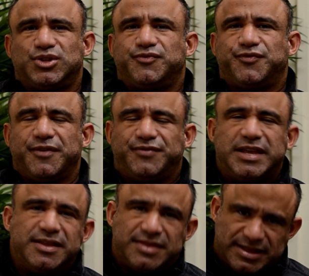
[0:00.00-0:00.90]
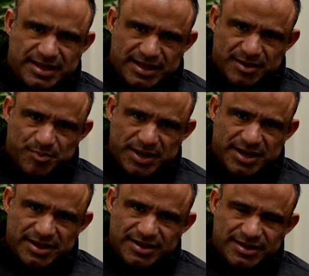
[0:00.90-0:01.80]
fifteenth um, at the
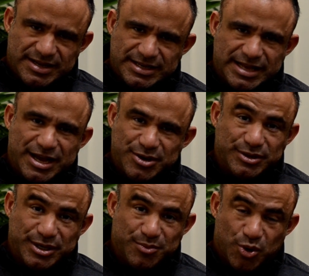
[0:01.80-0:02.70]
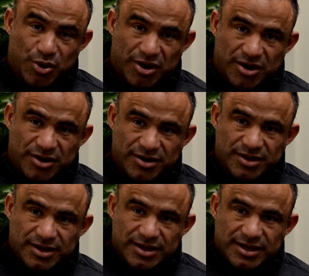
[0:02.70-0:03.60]
Olympia. He's not using more
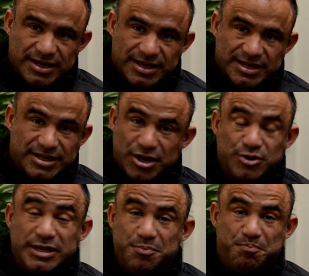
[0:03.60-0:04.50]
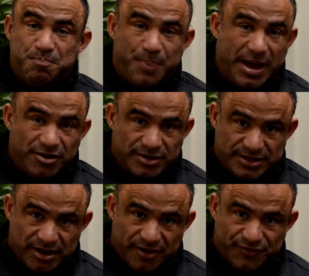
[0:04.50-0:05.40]
He's not using better
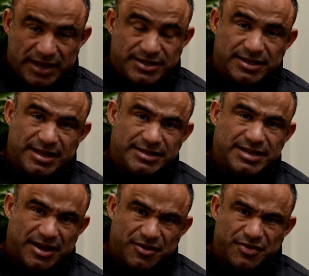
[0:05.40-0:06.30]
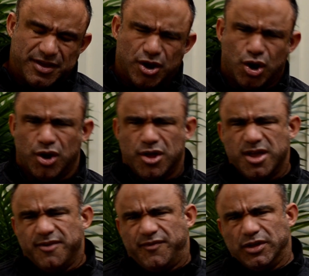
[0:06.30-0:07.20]
stuff. That's a, that's the other thing. Oh,
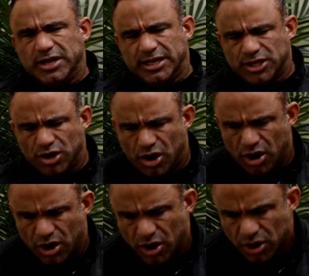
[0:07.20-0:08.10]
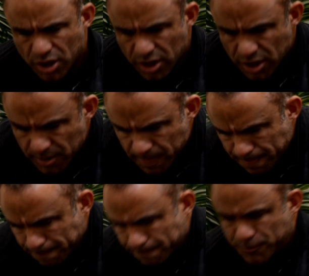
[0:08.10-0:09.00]
Phil gets it all
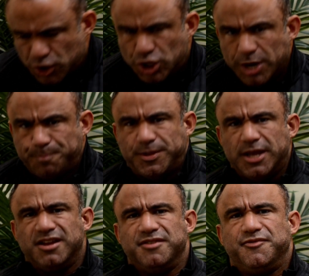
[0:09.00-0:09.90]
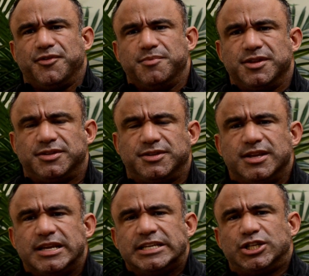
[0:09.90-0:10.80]
chipped in from this
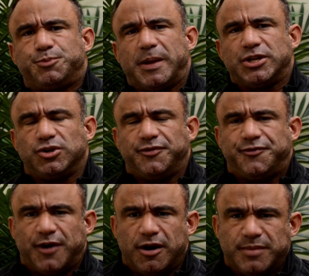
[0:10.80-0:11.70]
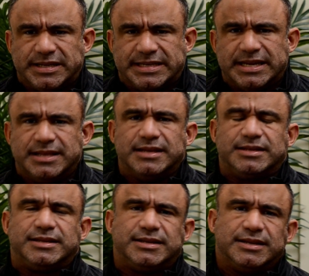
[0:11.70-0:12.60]
special pharmacy
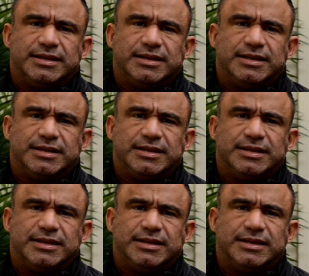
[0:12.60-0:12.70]
that's